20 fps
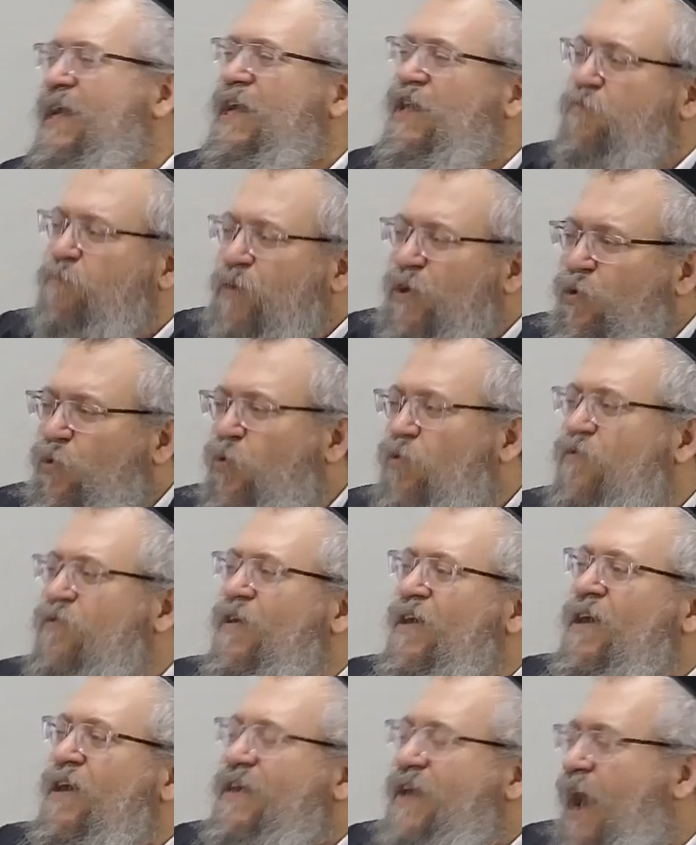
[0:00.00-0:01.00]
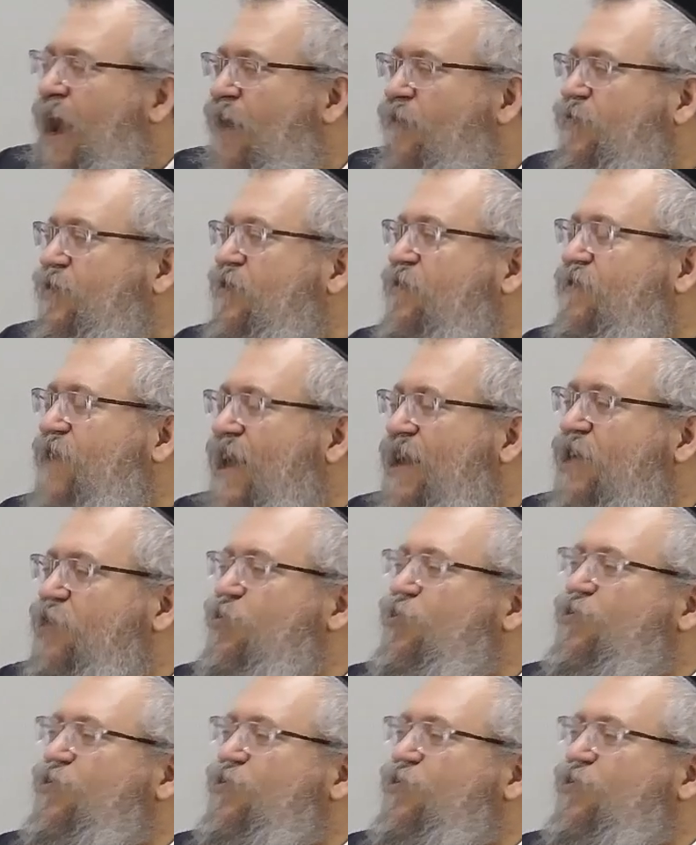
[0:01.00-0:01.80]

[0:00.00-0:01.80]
so automatically the body